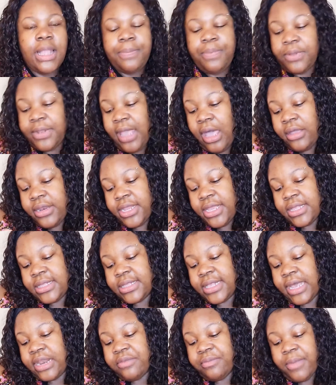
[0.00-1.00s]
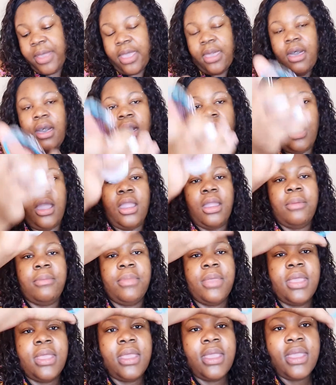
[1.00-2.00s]
So I'll put that on the inside of my
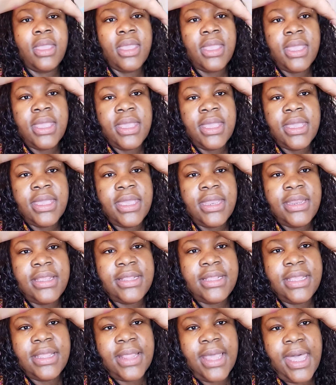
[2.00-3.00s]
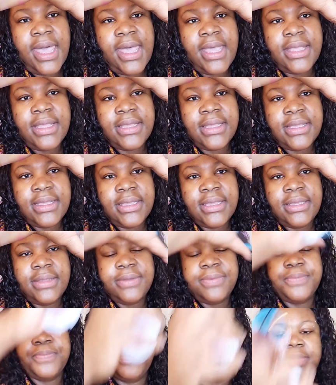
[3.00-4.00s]
arm. Can you see that?
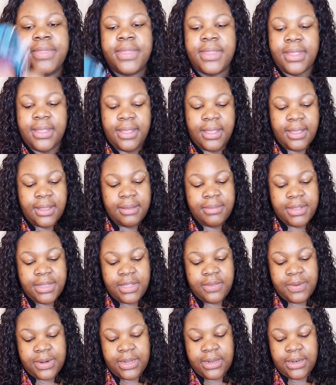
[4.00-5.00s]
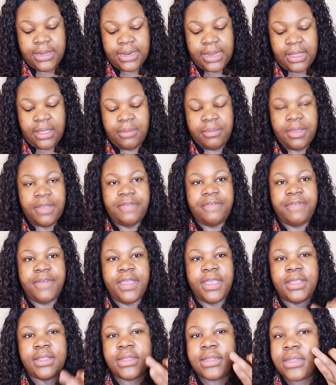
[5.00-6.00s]
Let me see what it looks like on my
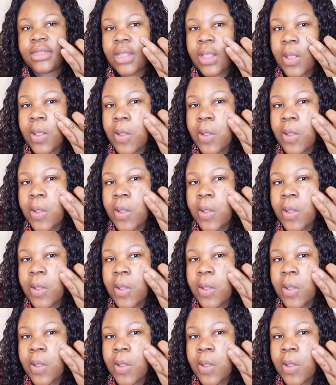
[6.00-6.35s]
face.